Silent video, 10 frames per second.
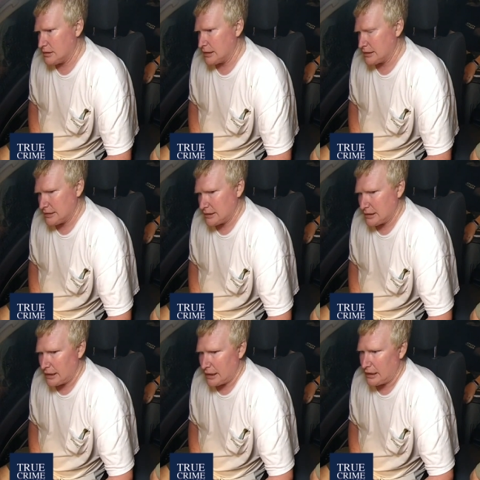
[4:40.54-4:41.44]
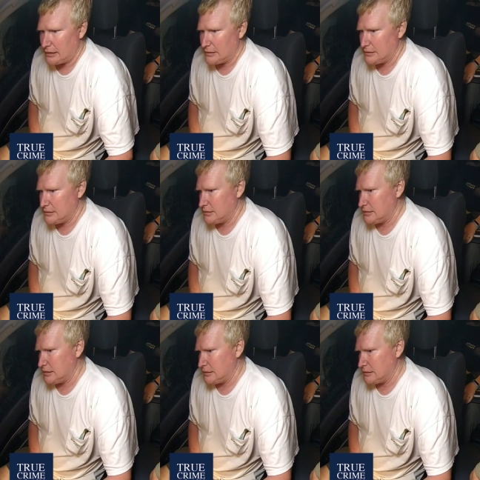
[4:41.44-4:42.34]
I did that.
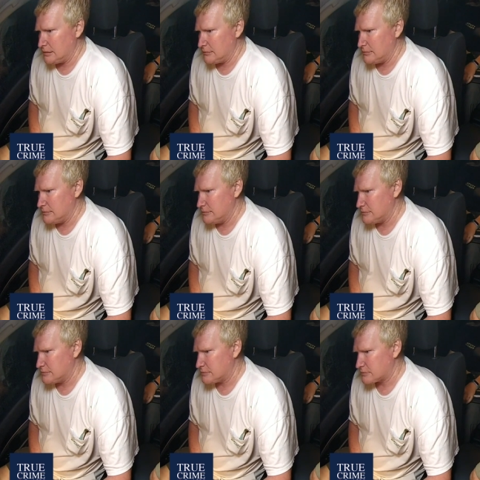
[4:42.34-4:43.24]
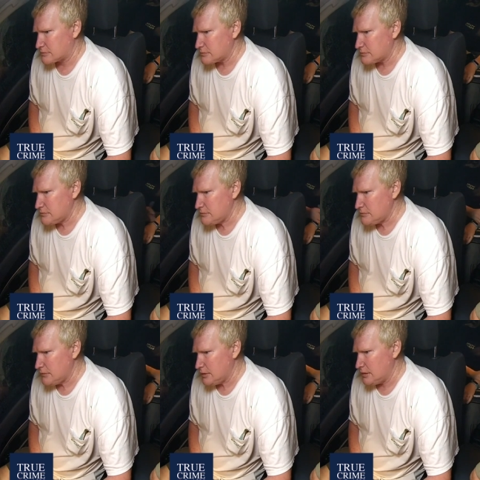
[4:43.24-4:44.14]
Um,
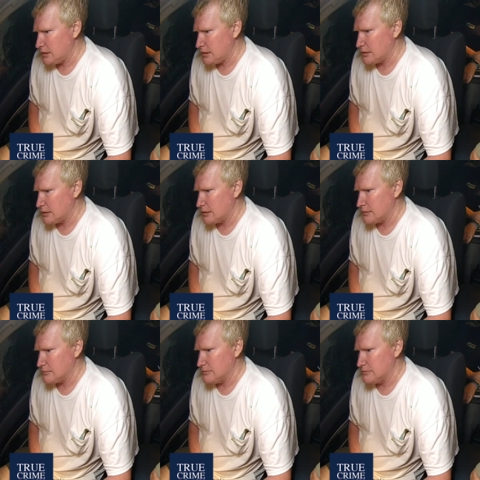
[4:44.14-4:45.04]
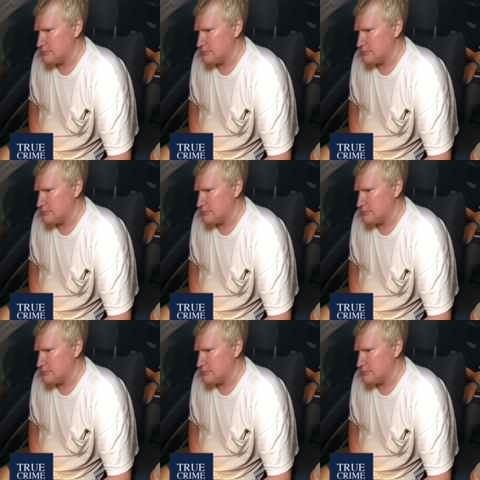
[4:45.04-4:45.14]
and um,